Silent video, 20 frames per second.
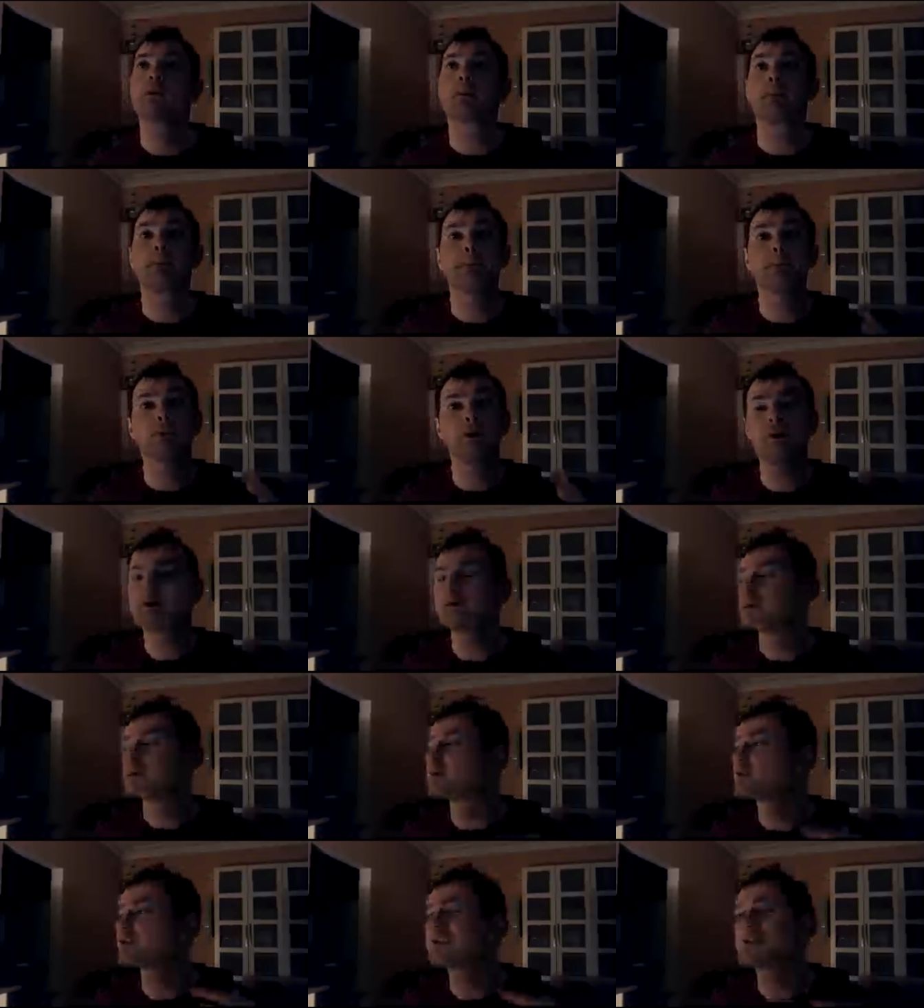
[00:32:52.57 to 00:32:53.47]
But for
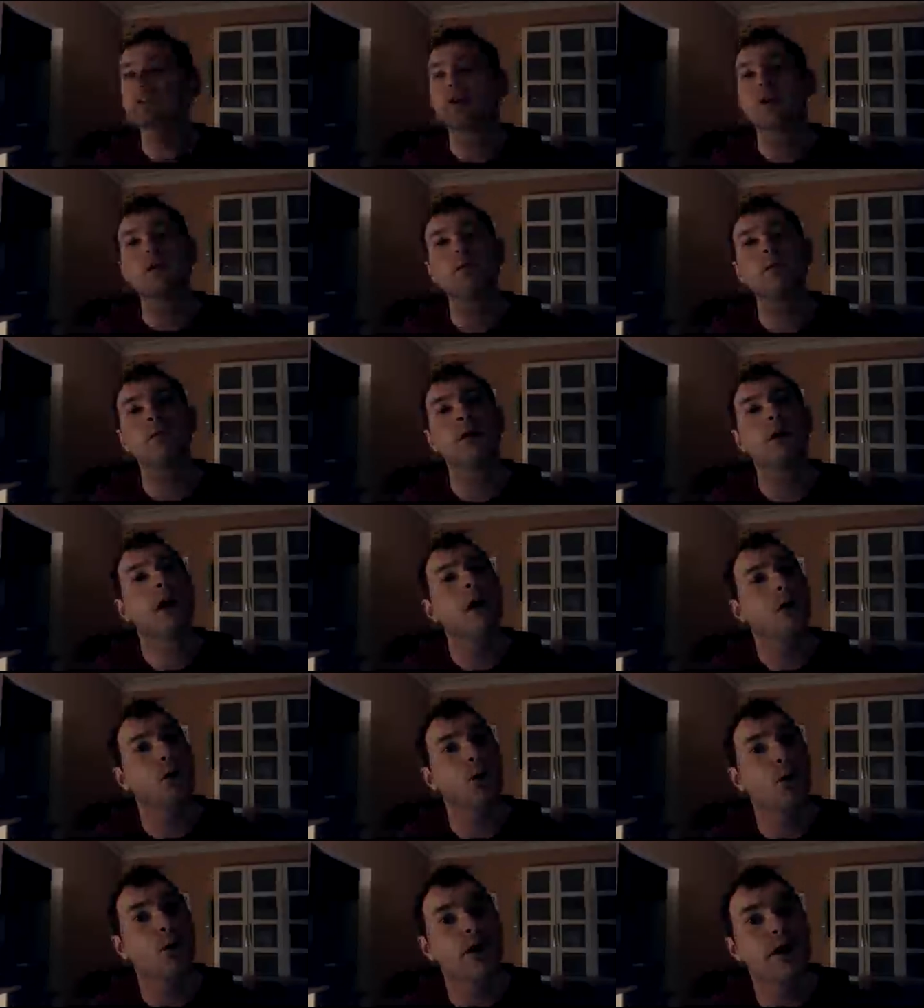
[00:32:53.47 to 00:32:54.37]
some
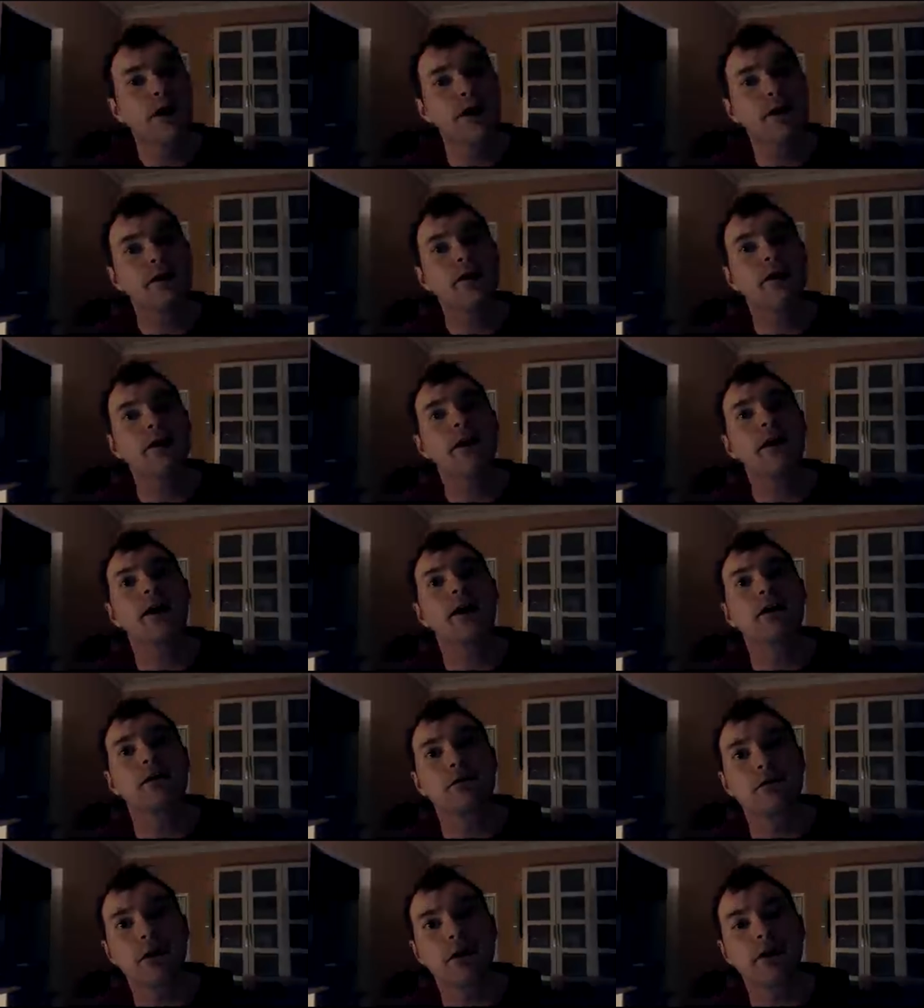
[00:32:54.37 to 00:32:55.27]
weirdly
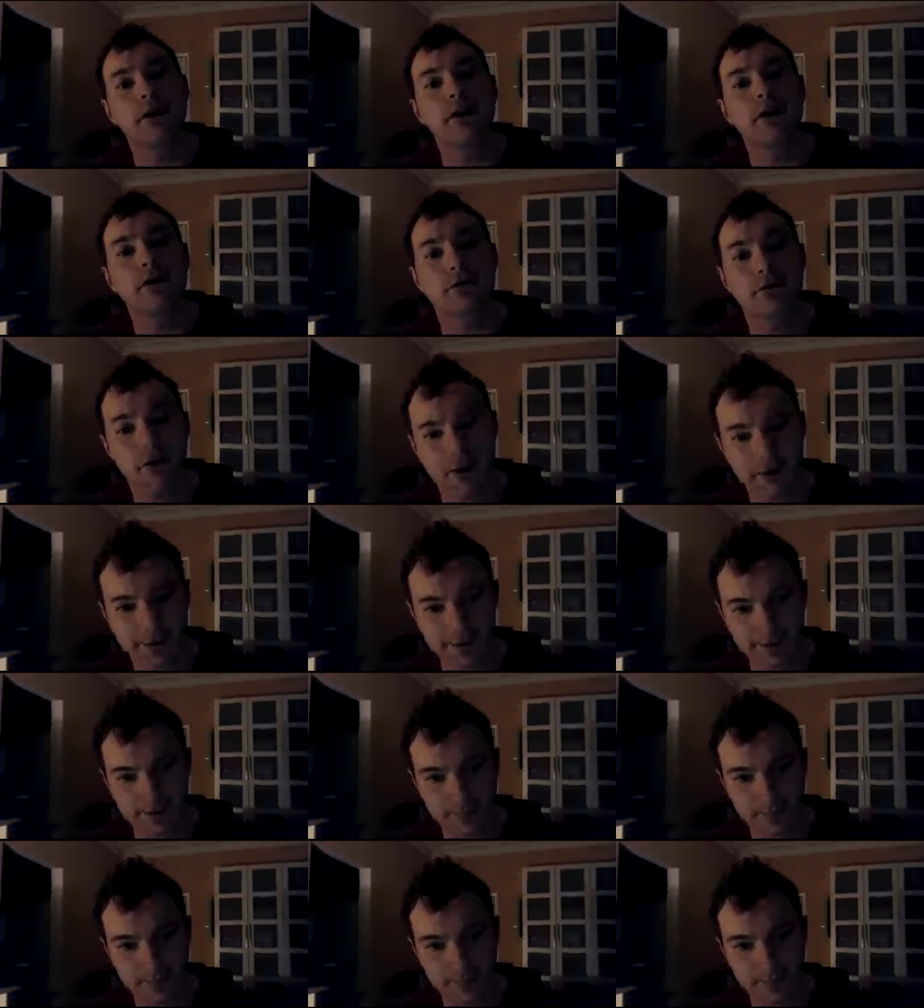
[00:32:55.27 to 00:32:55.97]
ironic reason,